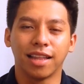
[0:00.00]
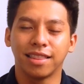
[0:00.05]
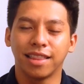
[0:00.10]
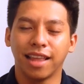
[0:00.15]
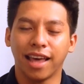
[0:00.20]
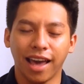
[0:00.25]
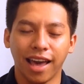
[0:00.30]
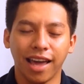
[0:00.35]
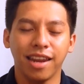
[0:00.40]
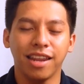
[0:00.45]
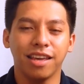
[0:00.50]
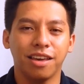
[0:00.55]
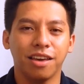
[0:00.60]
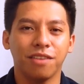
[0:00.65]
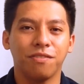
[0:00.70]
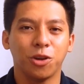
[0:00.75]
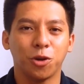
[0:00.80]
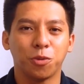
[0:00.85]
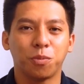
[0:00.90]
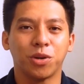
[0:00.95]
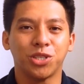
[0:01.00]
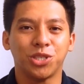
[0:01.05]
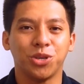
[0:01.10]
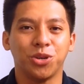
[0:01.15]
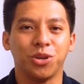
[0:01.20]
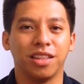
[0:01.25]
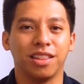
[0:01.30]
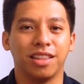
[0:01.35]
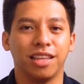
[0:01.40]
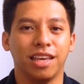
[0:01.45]
at any given
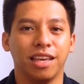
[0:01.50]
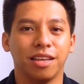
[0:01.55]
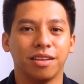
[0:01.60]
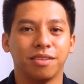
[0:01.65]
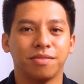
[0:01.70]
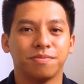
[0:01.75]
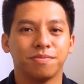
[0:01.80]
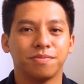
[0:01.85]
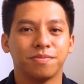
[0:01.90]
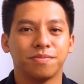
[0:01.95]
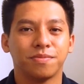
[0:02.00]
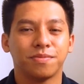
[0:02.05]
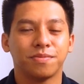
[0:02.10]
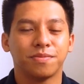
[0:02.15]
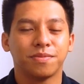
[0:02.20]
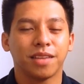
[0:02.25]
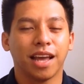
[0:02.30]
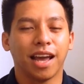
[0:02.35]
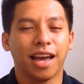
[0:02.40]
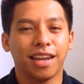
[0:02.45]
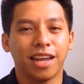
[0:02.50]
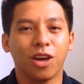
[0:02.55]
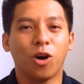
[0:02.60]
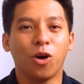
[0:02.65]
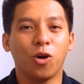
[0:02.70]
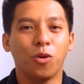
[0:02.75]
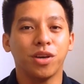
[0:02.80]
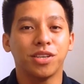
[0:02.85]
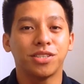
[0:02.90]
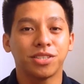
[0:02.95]
opportunity, and I
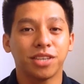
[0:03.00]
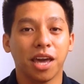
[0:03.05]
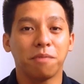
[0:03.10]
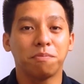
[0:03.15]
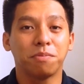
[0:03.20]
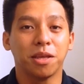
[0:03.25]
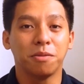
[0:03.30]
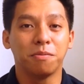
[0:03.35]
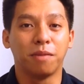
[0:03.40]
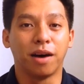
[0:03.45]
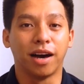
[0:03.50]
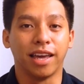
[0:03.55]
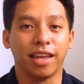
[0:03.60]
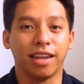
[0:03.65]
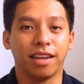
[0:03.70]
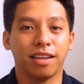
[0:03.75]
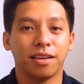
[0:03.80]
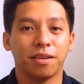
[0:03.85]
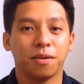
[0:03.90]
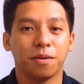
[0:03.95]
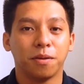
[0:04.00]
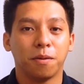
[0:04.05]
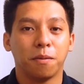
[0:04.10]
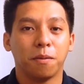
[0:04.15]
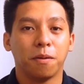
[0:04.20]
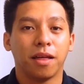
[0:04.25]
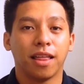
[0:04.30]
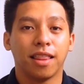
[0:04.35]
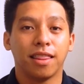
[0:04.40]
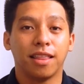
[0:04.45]
always kept in mind
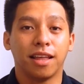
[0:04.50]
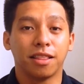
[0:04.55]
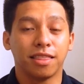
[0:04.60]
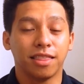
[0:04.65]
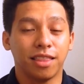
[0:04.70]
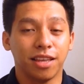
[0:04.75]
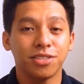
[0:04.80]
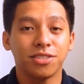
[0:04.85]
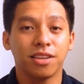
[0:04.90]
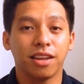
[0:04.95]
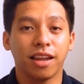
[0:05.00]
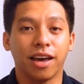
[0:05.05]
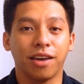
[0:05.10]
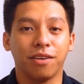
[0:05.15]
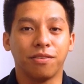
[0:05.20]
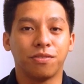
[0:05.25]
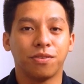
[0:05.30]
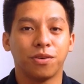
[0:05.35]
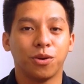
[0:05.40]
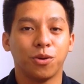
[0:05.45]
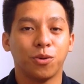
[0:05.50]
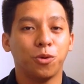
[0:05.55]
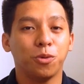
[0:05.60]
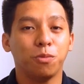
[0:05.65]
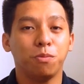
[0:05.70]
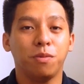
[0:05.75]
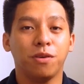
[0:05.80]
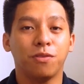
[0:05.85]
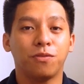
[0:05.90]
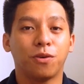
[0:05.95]
that this life
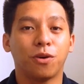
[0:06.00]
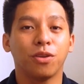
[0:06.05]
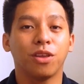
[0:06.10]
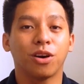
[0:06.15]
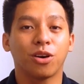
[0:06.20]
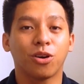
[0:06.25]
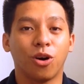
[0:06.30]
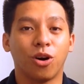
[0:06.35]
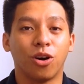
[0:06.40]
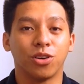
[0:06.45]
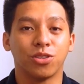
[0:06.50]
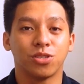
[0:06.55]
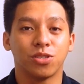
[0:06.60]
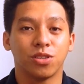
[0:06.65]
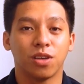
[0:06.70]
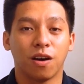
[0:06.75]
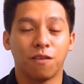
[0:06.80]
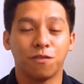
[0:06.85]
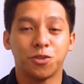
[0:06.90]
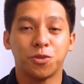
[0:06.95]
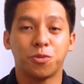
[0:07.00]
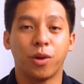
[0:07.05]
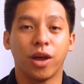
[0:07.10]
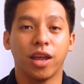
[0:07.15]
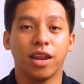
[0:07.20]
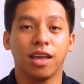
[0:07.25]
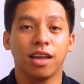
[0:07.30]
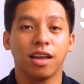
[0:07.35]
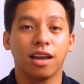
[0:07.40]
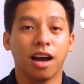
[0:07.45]
would be for the cause of
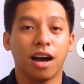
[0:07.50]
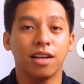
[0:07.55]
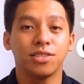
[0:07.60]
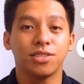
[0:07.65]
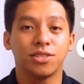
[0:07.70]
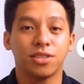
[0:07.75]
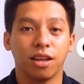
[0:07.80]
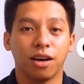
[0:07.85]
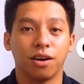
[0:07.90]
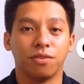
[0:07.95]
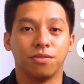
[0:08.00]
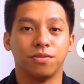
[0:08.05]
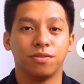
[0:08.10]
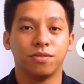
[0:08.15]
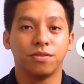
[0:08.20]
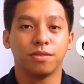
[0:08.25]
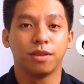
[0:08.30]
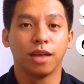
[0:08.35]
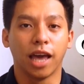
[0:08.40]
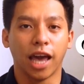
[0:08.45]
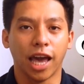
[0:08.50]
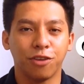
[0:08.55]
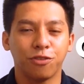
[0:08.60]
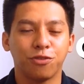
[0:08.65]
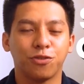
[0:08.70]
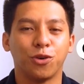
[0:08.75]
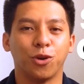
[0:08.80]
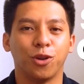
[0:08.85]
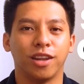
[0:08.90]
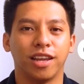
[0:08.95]
spreading God's love and
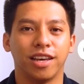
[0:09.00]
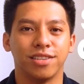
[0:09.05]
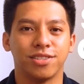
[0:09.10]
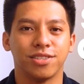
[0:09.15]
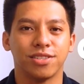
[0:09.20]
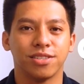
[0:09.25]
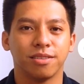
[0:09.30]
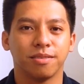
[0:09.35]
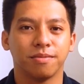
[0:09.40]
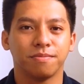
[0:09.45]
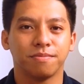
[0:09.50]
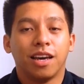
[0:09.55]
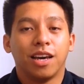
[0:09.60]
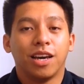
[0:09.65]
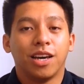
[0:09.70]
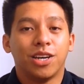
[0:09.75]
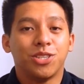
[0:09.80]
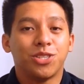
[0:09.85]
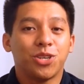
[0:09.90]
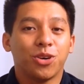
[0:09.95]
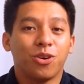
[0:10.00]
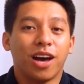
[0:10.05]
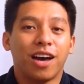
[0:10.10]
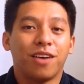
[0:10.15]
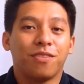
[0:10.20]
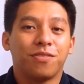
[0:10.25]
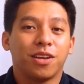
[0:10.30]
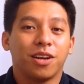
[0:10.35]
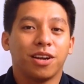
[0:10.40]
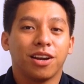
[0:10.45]
fullness. And so
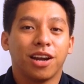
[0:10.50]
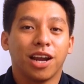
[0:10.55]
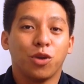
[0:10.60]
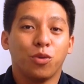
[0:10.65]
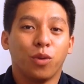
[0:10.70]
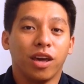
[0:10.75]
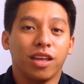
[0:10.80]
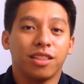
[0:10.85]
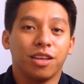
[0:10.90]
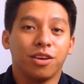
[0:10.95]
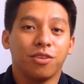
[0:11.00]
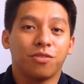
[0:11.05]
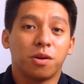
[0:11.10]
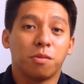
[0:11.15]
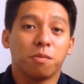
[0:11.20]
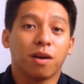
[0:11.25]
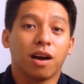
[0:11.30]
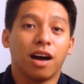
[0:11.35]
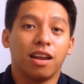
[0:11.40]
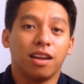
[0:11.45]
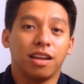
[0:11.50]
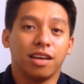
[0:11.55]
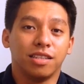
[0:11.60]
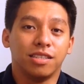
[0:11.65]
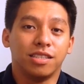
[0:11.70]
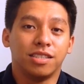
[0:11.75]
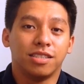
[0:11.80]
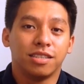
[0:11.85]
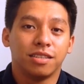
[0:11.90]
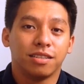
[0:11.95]
after graduating from college,